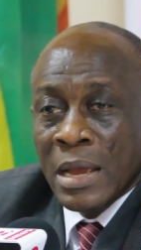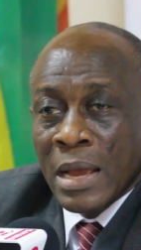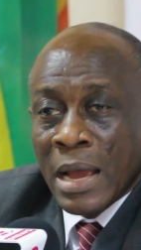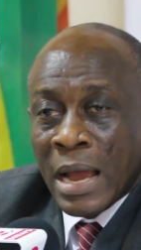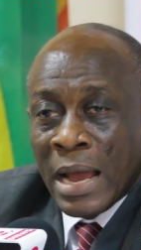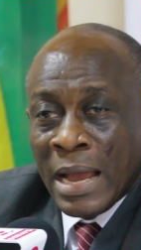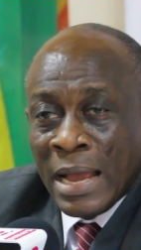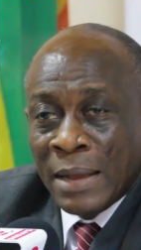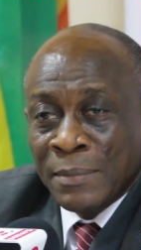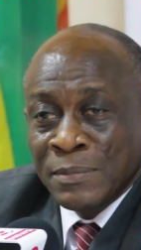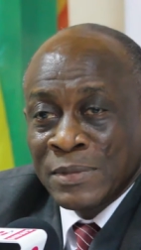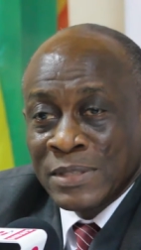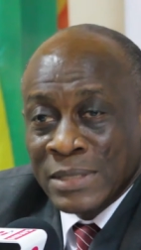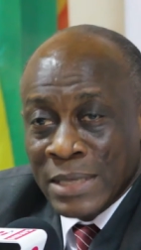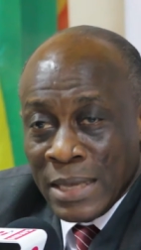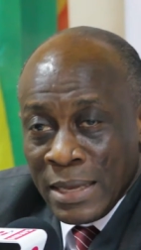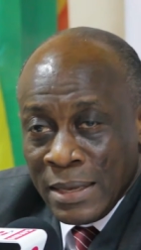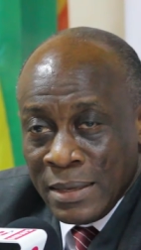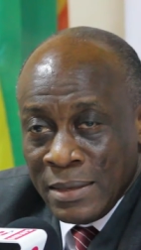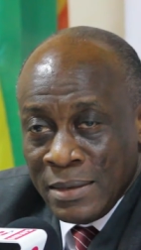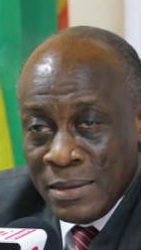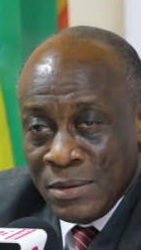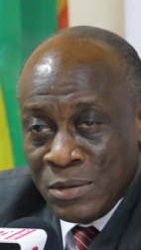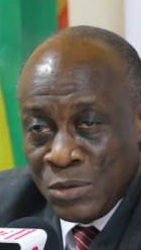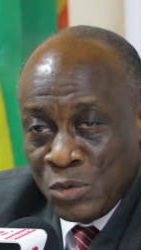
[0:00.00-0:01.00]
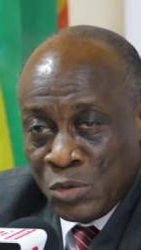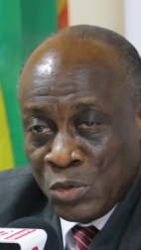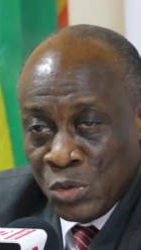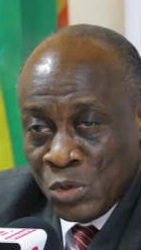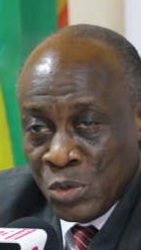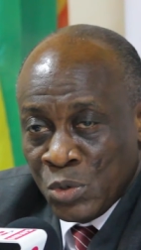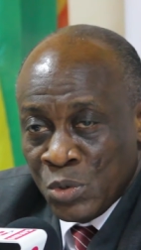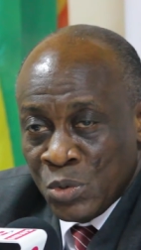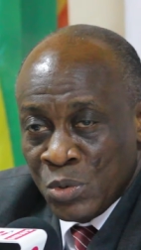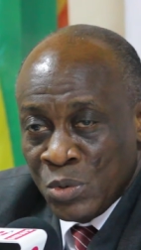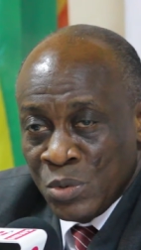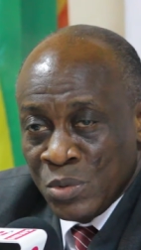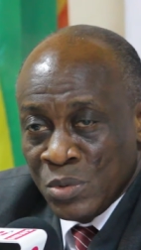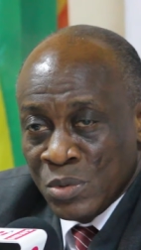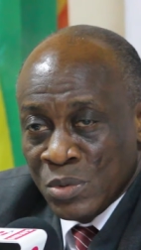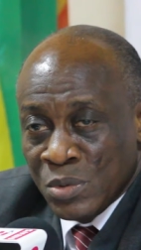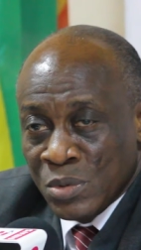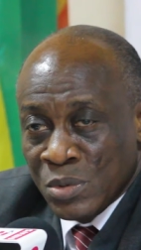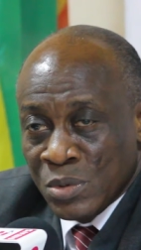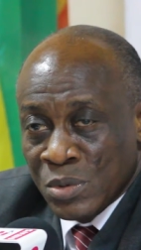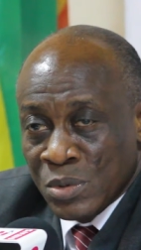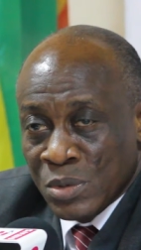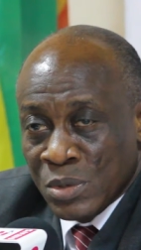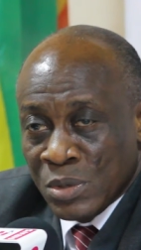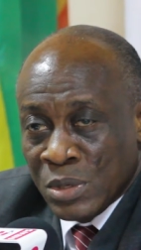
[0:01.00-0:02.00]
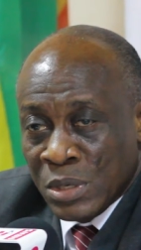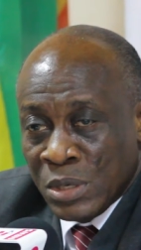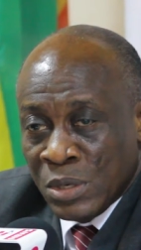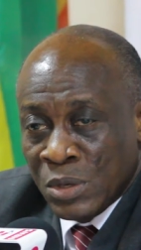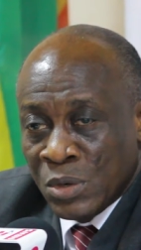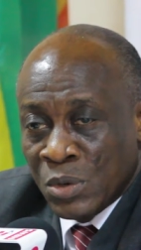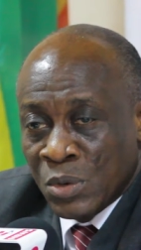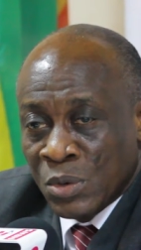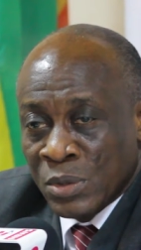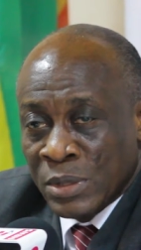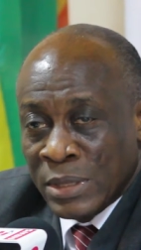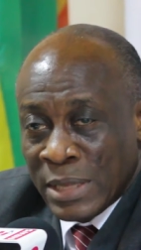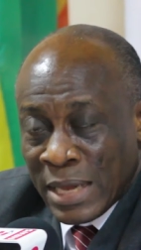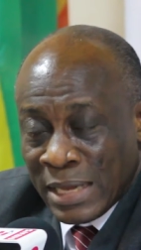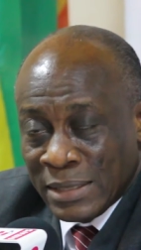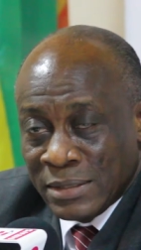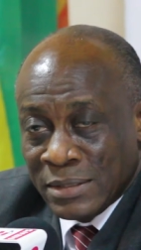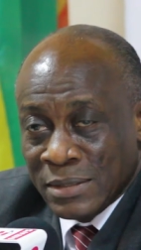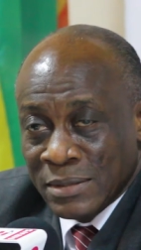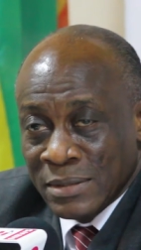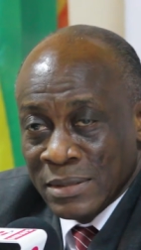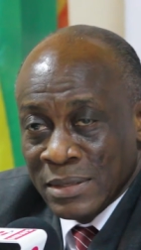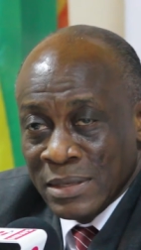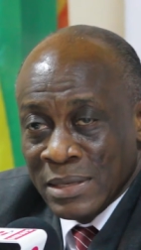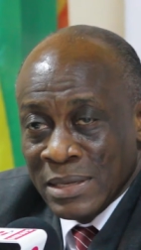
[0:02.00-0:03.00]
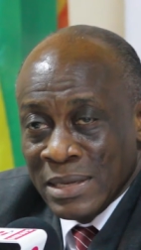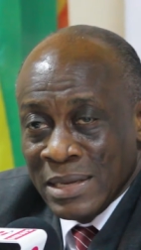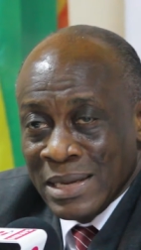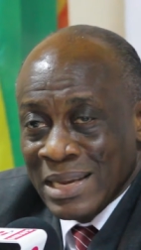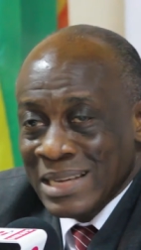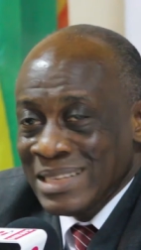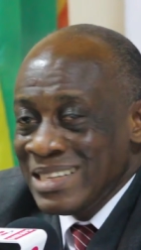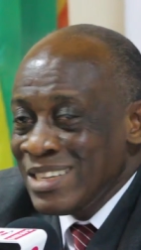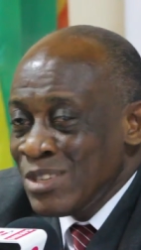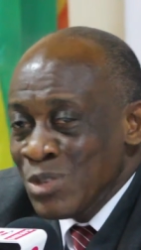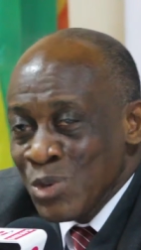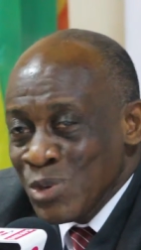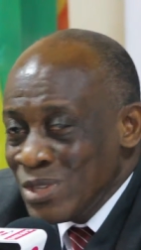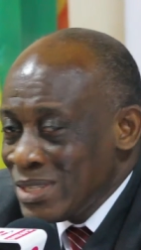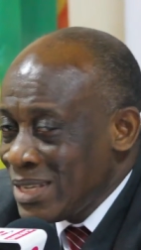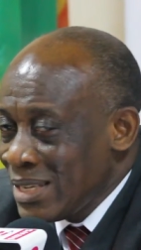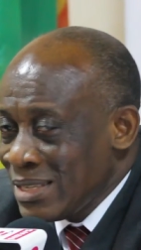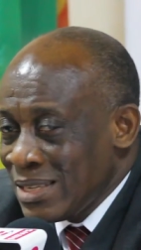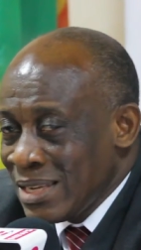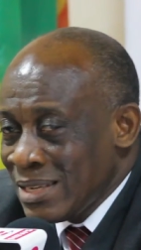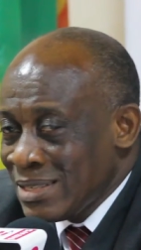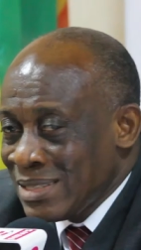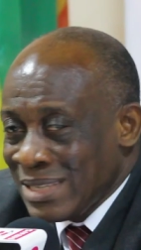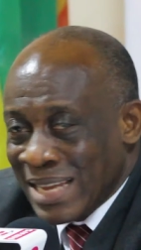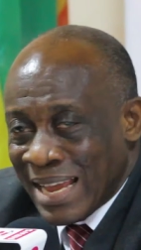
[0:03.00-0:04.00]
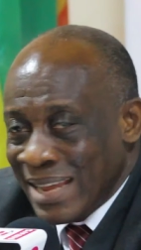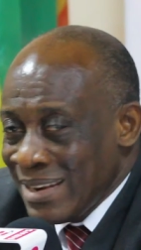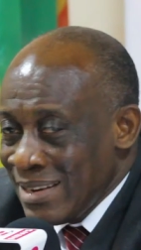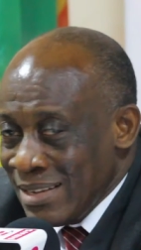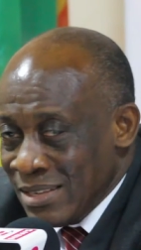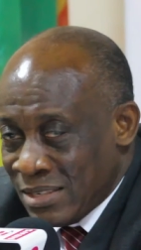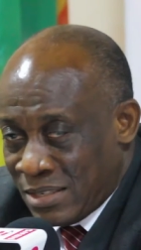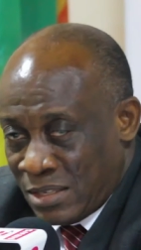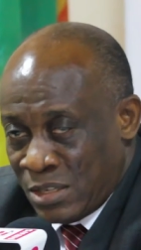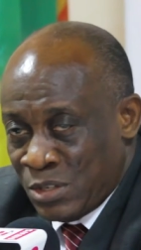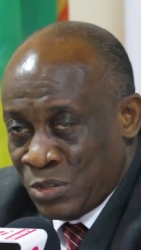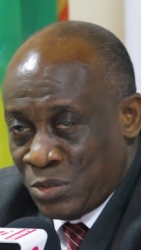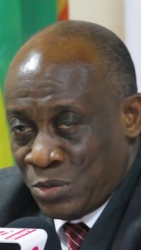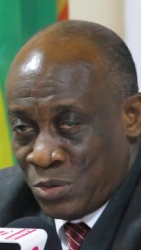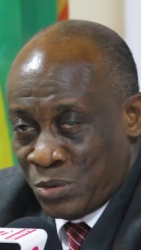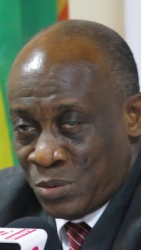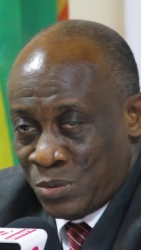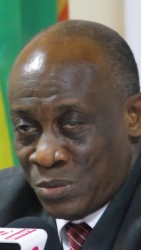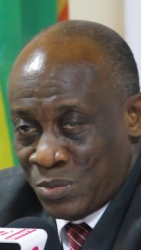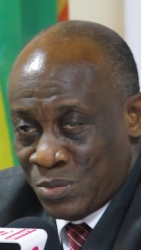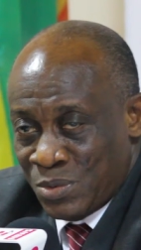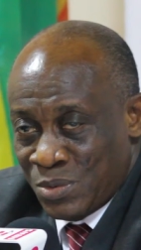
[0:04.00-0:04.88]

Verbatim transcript: I am saying to you, that it is not just a Chinese issue.